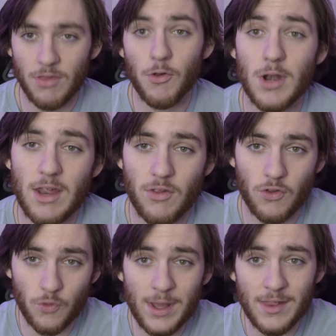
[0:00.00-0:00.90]
and sold it as a
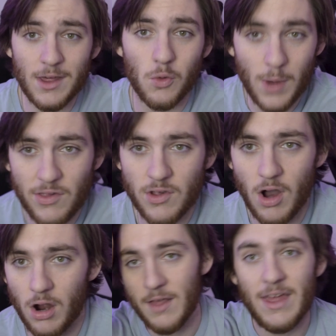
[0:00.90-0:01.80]
street legal race
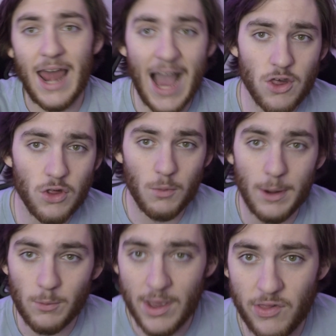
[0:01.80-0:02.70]
car that actually
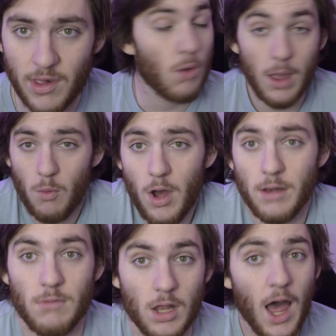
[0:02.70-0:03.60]
went racing. Well, it
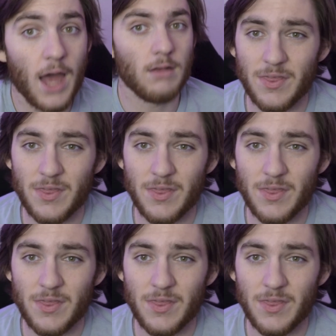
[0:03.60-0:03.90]
won a lot.